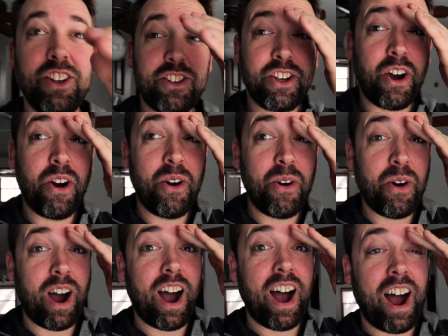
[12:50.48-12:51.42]

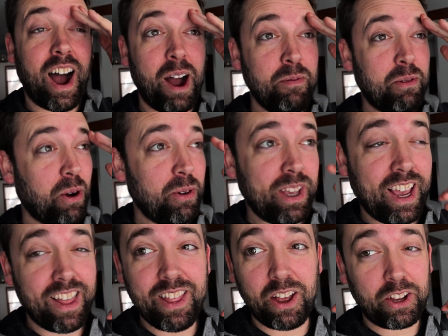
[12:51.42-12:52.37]
so I'm totally
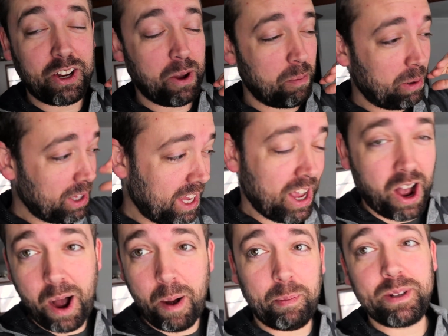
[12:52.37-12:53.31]
getting the complete
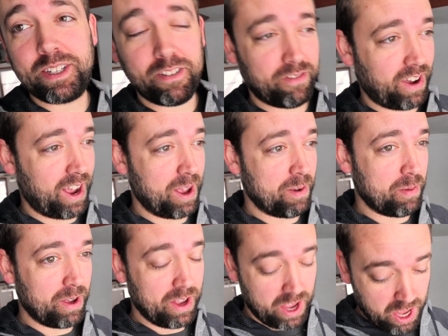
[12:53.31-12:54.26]
opposite vibe